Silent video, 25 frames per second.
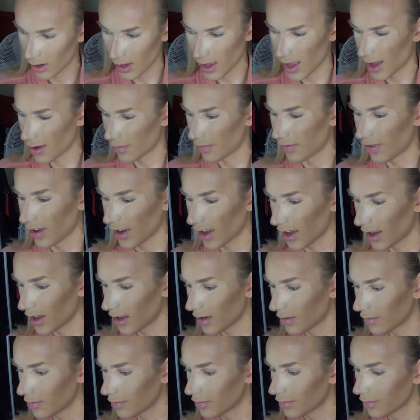Yeah, fuck
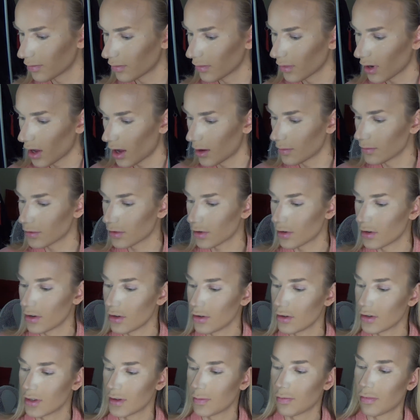it. I'm just going
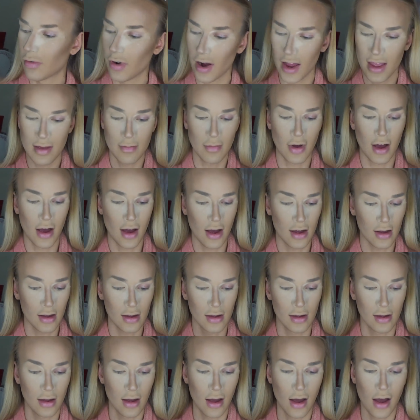to use the Primark
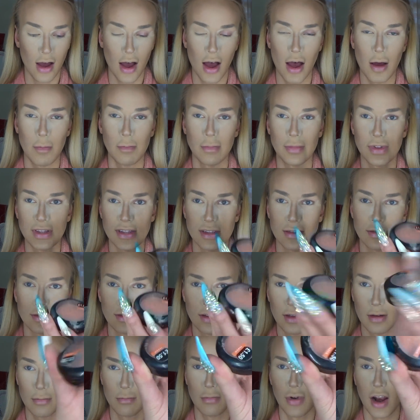
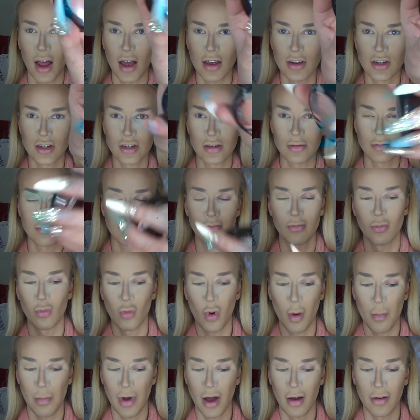blush,
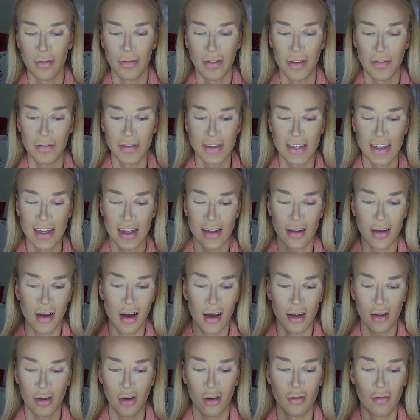£1.50,
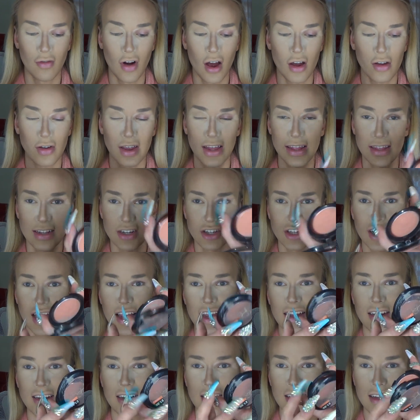can't go wrong, in the
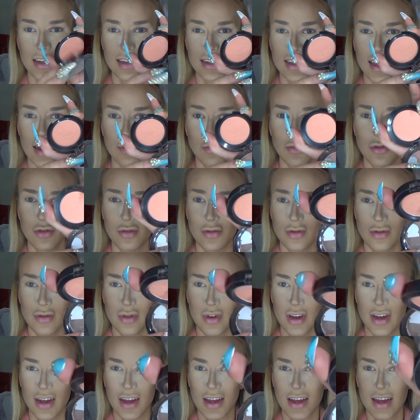shade Taboo.
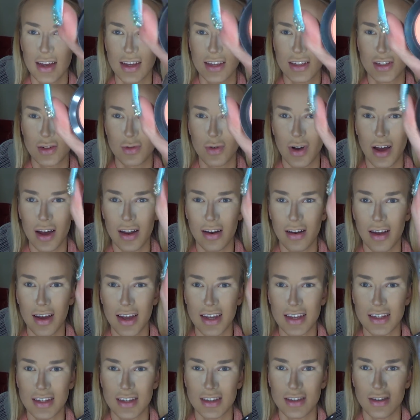It's quite a
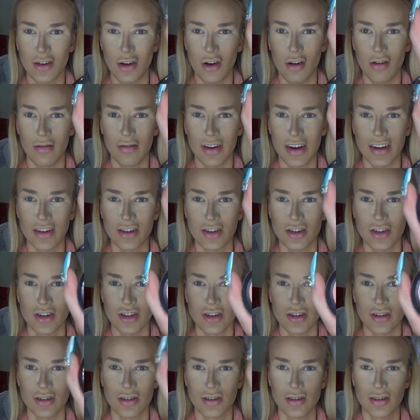nice
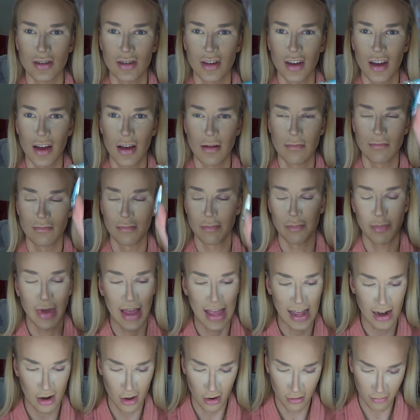orange,
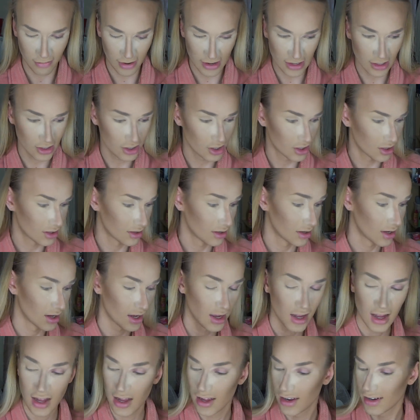pale orange.
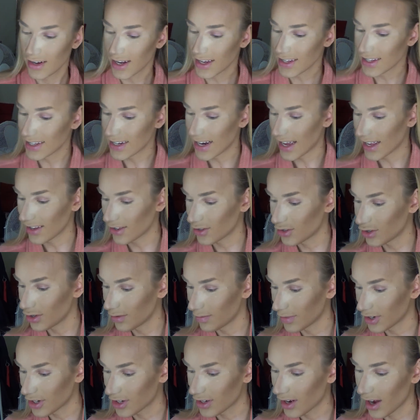Doesn't add too
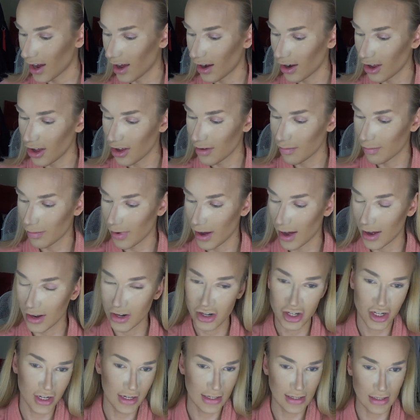much colour, but
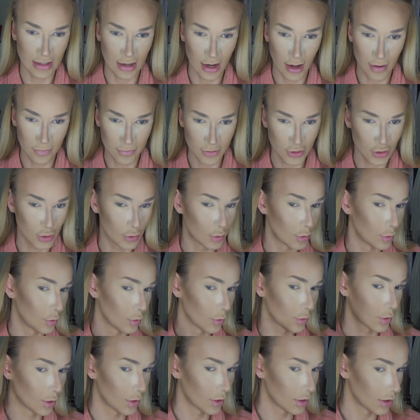just enough to
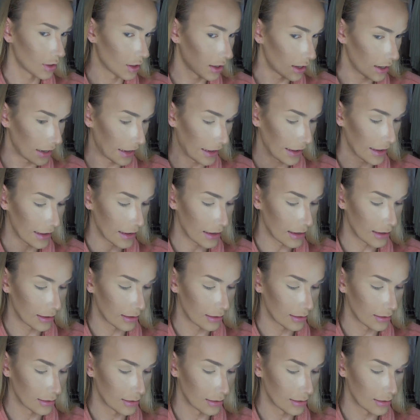look like